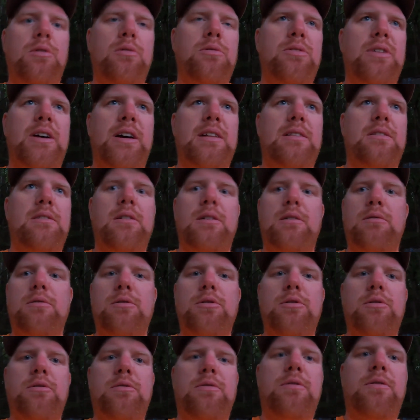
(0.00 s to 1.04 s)
that the
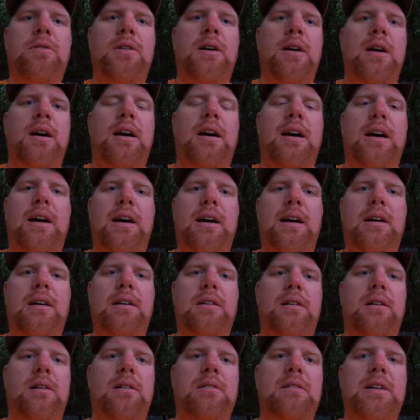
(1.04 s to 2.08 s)
roof
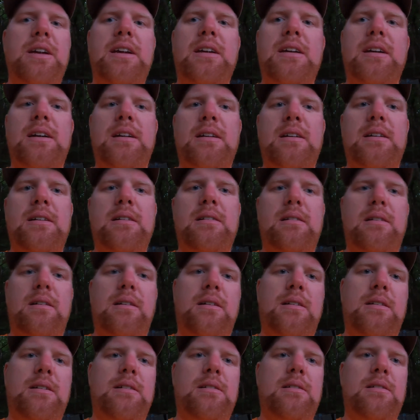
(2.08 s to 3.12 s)
had a leak in it,
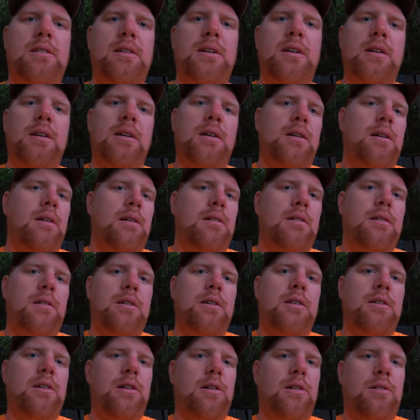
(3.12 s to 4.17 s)
and,
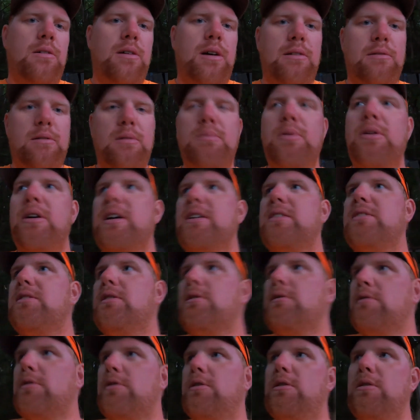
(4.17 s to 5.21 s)
you know, I replaced
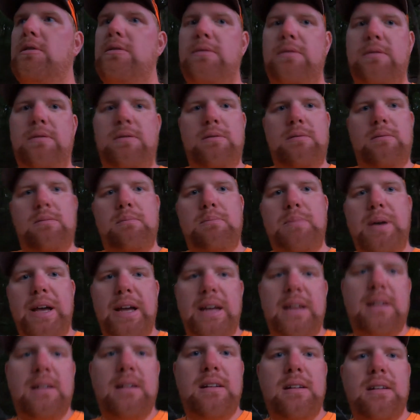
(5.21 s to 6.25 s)
the roof and
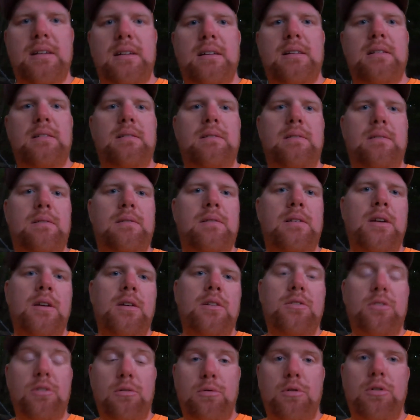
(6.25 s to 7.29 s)
painted it, and
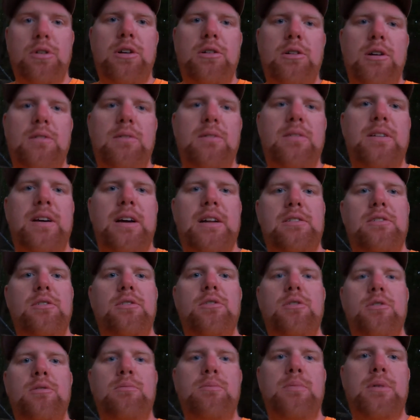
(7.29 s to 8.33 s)
so we'll go over that
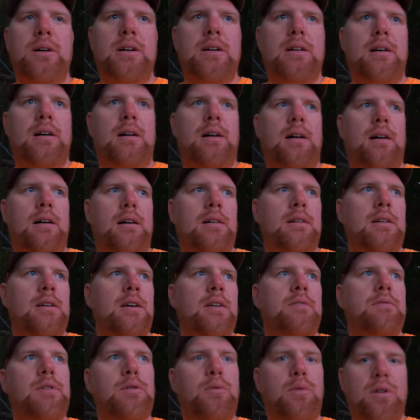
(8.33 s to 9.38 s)
too. But
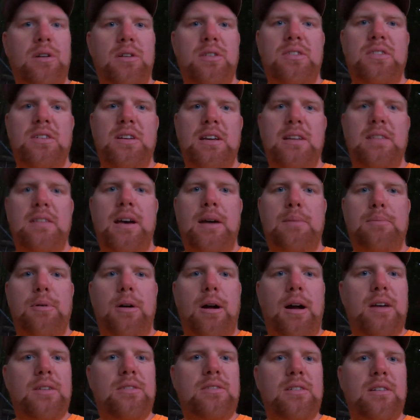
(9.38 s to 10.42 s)
if you want to see that
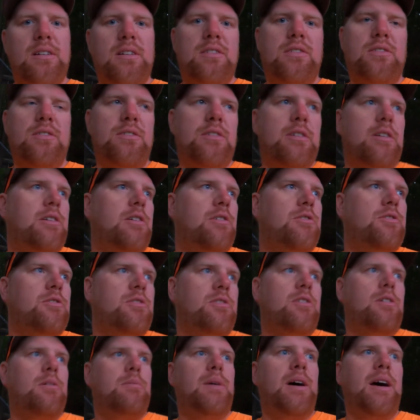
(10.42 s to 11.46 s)
process, you know,
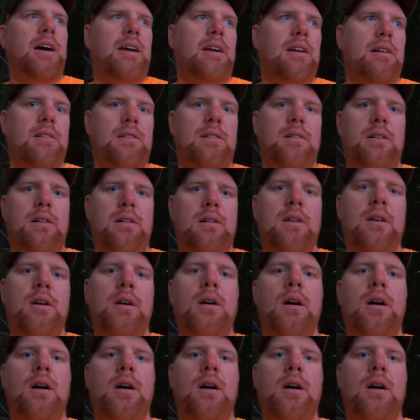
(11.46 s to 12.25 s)
just go back in the